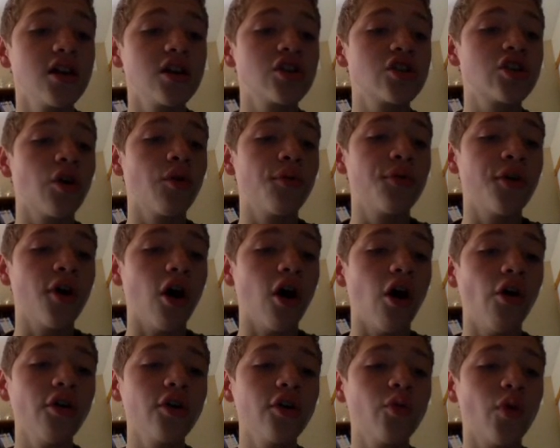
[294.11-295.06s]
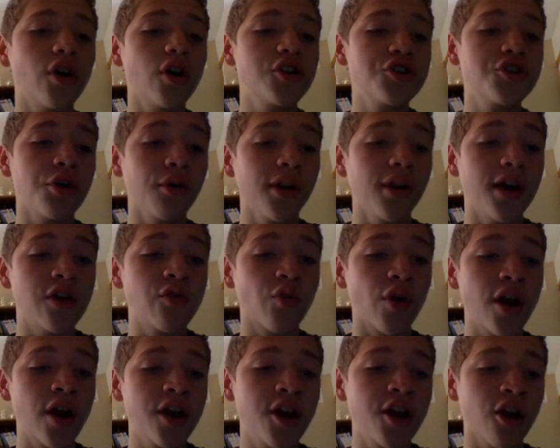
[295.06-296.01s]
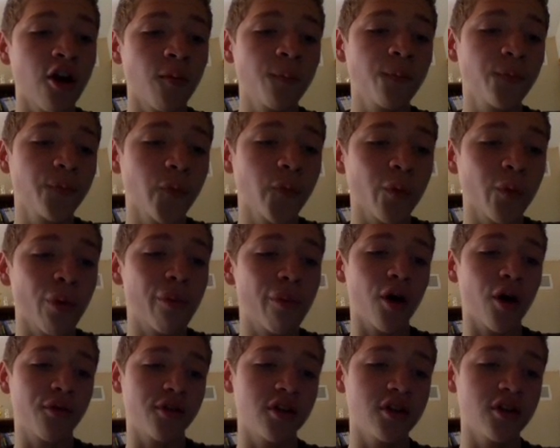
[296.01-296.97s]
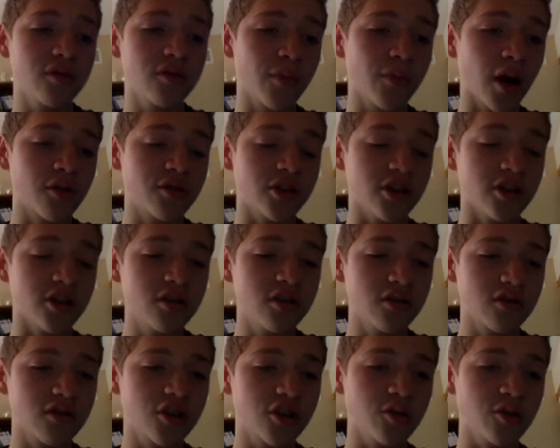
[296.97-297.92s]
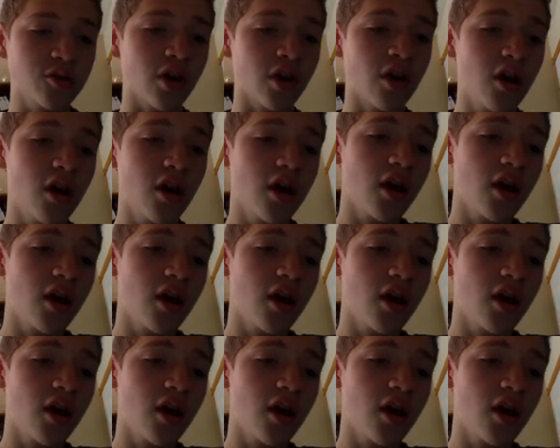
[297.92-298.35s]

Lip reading: So the all-in-one show link right here, where my mouse is, excuse me,